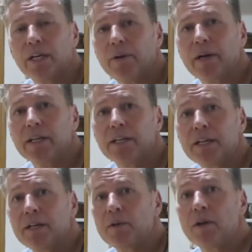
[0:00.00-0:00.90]
Anyway,
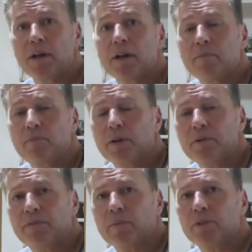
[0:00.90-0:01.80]
give
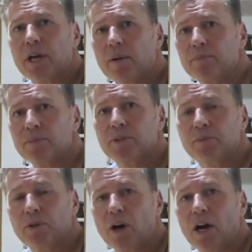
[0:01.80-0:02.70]
me a thumbs up,
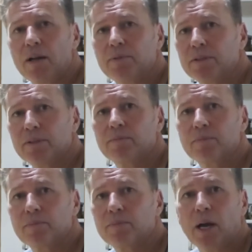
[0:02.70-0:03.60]
subscribe,
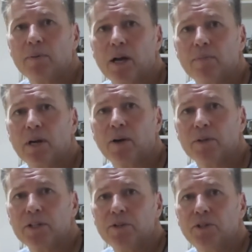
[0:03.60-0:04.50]
blah blah blah, all
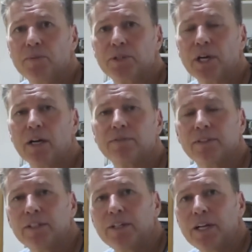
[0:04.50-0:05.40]
the YouTube stuff.
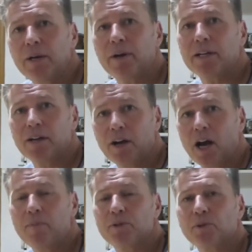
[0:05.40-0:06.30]
Anyway,
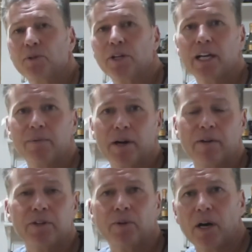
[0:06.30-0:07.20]
hope it's all good out
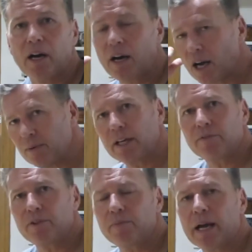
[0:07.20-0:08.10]
wherever you are. Hope you're
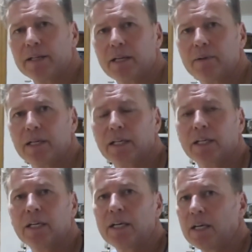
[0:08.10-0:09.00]
getting through the pandemic.
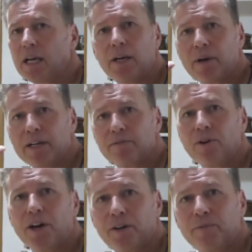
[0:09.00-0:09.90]
Anyway,
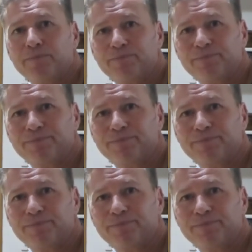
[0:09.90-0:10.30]
right on.